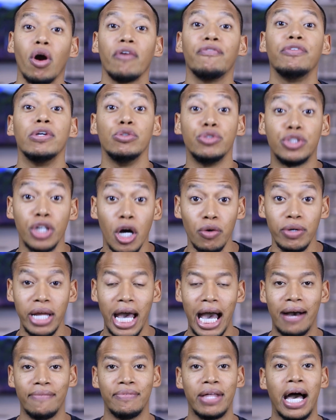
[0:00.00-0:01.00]
or if you don't
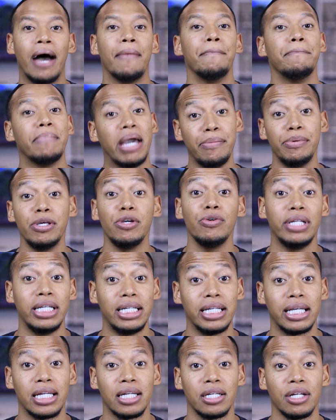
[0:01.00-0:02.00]
have that, maybe you need
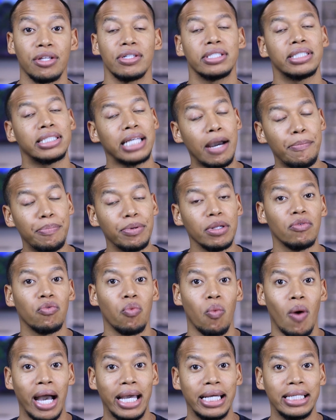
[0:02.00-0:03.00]
to get another sample
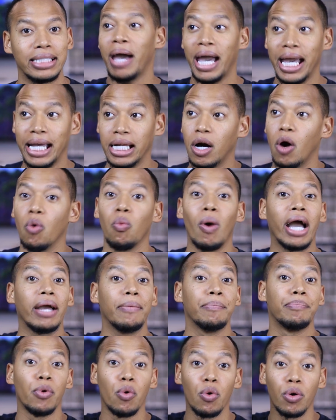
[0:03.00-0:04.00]
of white, paint a
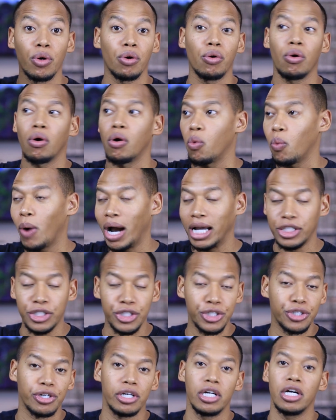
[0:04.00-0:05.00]
white border or a white
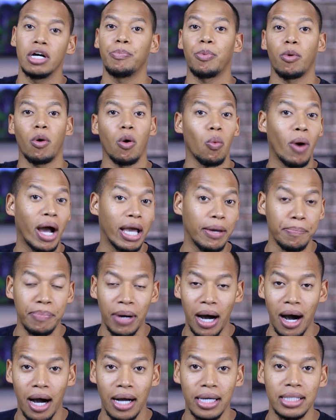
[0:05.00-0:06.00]
strip or a white
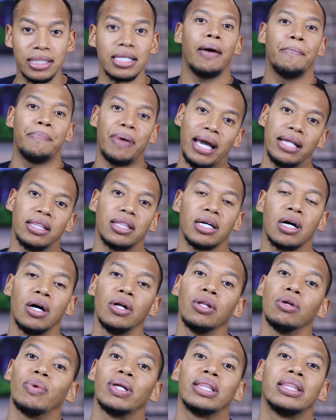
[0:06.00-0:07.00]
box, and paint the
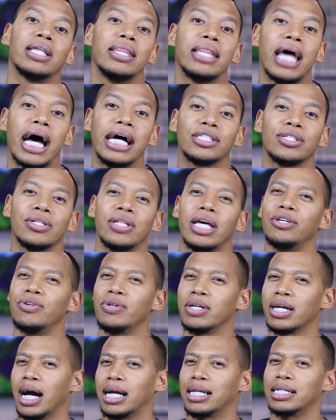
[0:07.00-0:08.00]
color within that so that you
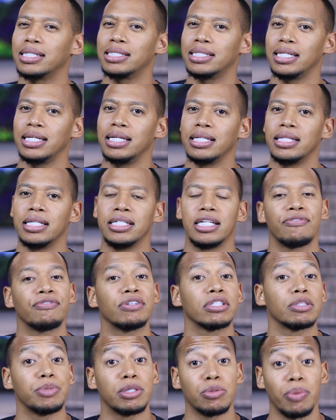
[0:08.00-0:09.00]
can kind of see the
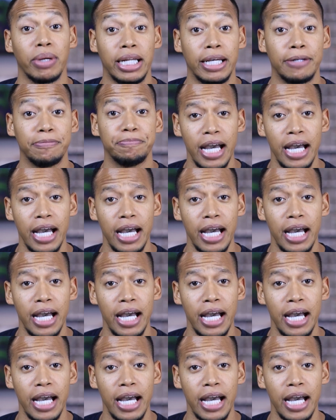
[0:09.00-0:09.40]
difference between it,